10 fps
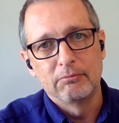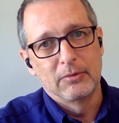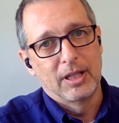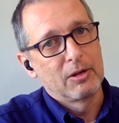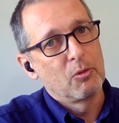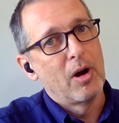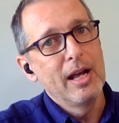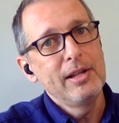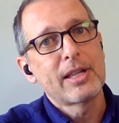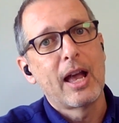
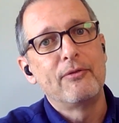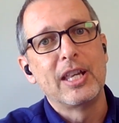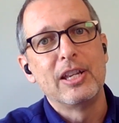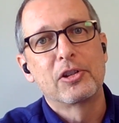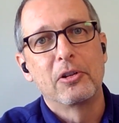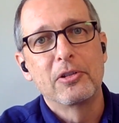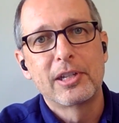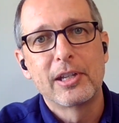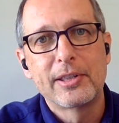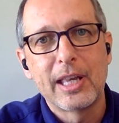Likewise, I've seen
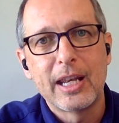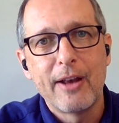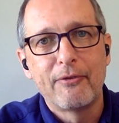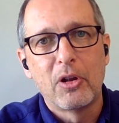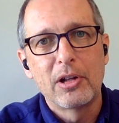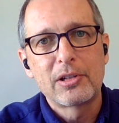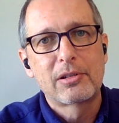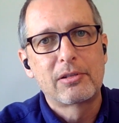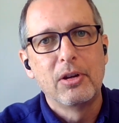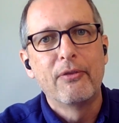churches that have
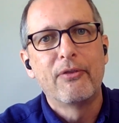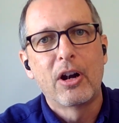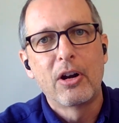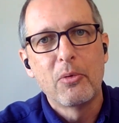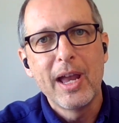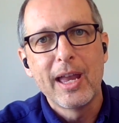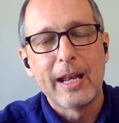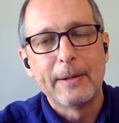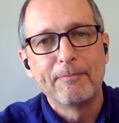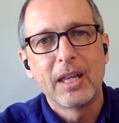launched too far
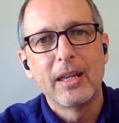away.